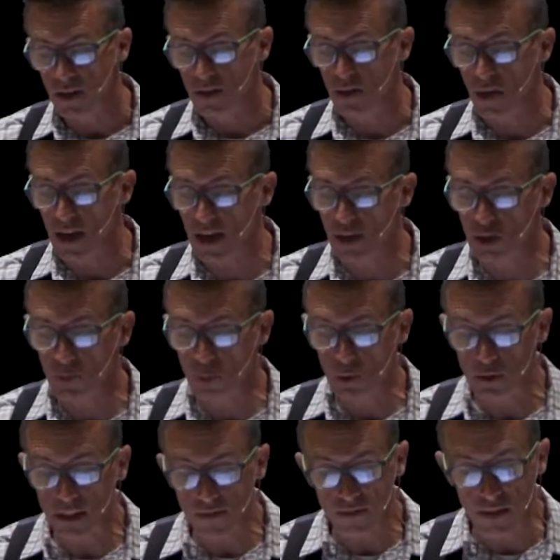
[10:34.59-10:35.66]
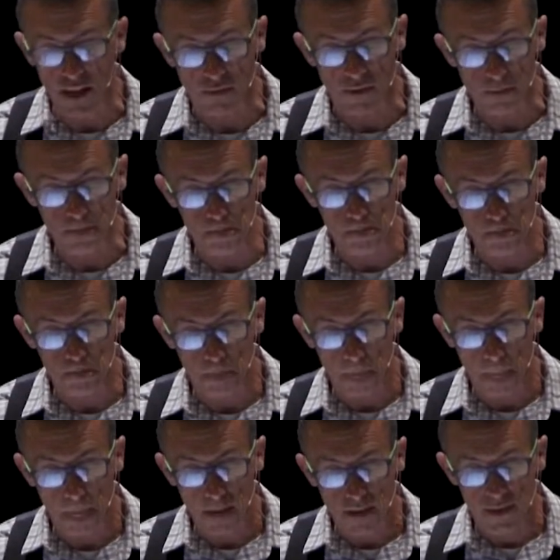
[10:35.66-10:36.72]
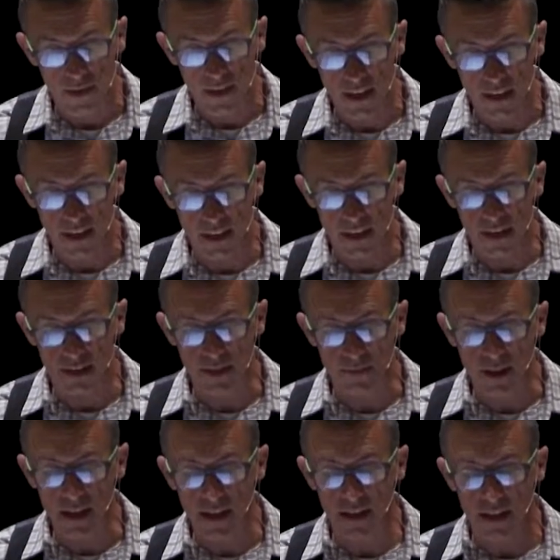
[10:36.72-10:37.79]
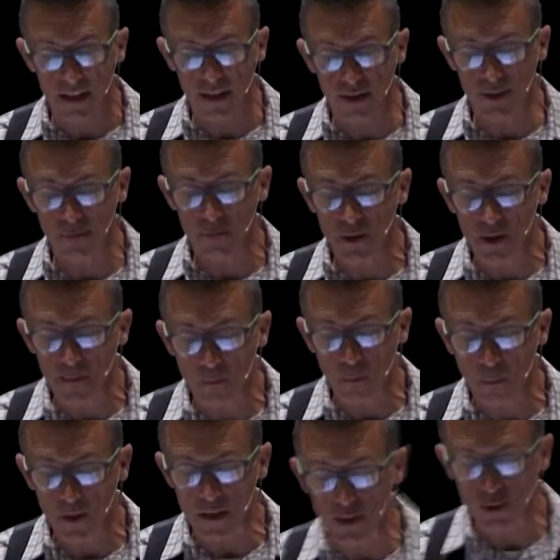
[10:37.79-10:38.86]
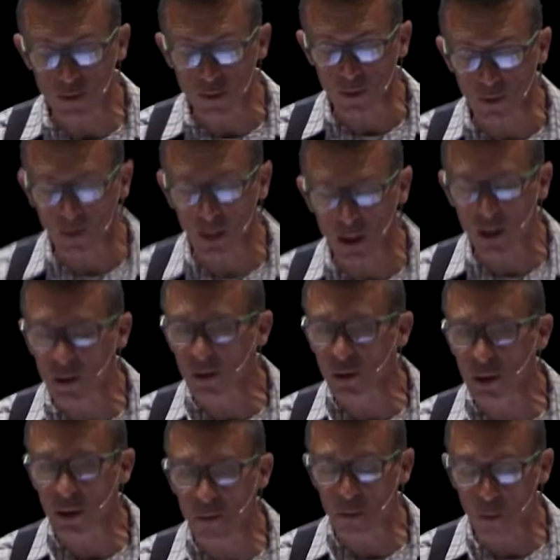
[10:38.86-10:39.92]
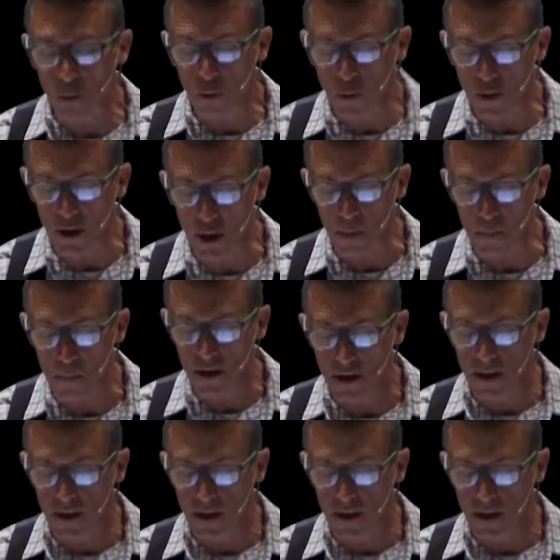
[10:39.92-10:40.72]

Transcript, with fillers: So Achish believed David, saying, He has made his people, Israel, utterly abhor him